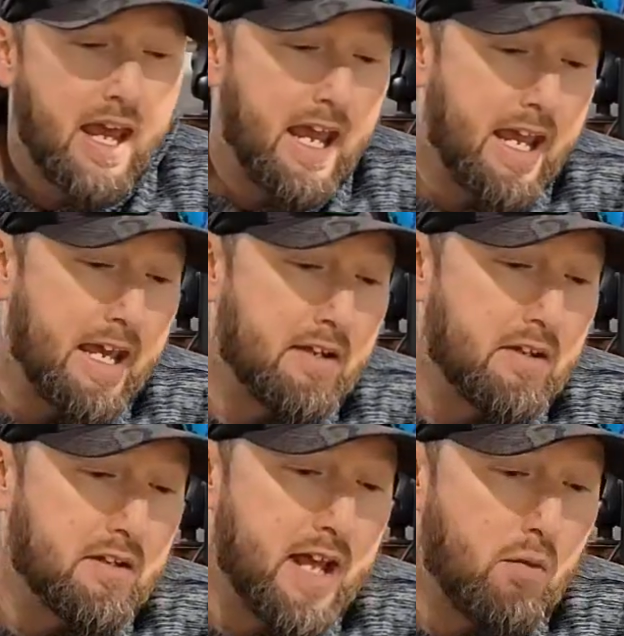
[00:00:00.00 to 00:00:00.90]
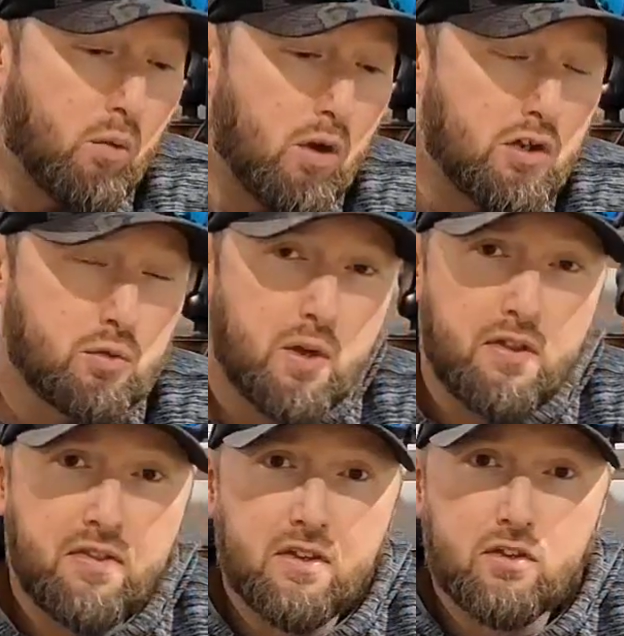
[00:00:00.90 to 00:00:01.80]
and networks
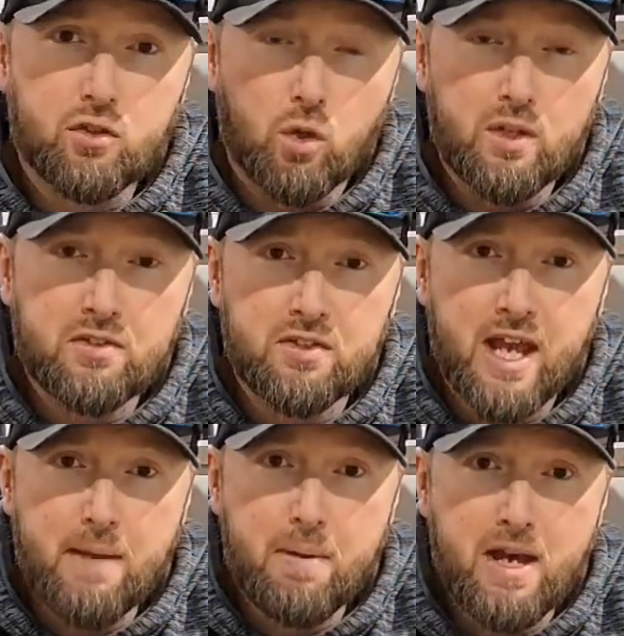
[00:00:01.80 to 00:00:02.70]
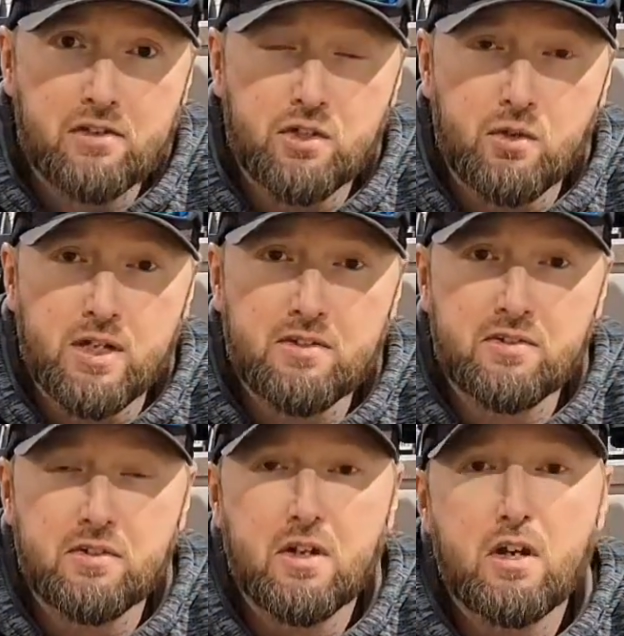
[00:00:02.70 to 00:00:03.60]
with Solix and Apex
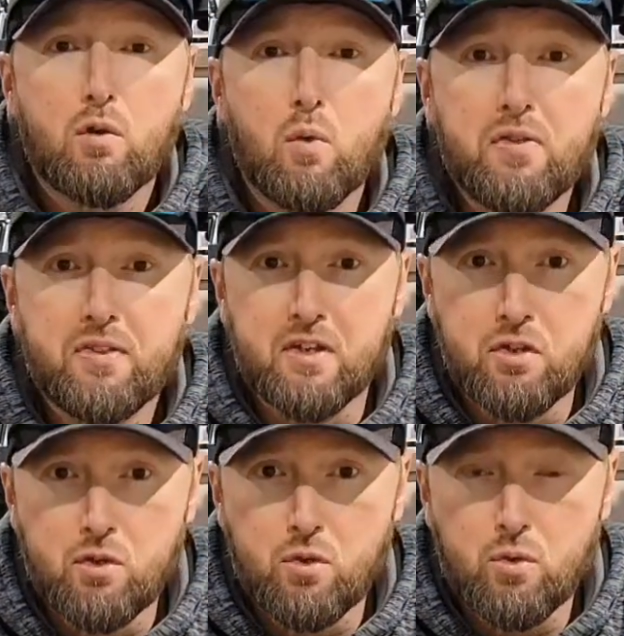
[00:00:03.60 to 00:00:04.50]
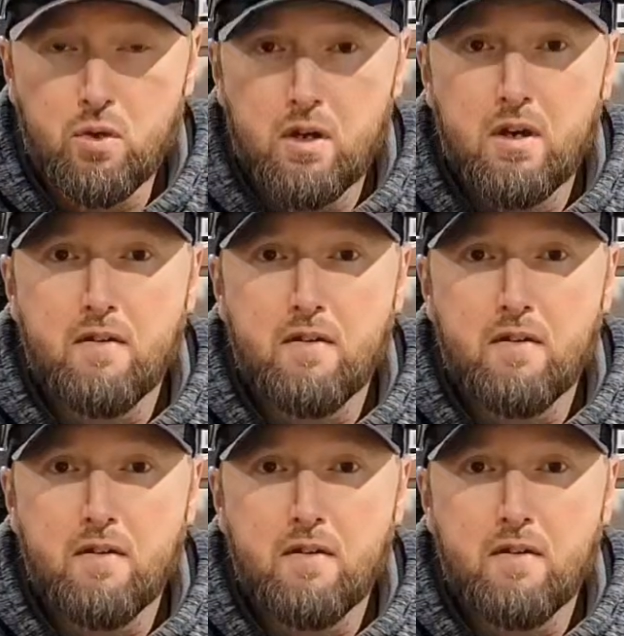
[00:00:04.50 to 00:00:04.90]
units with the new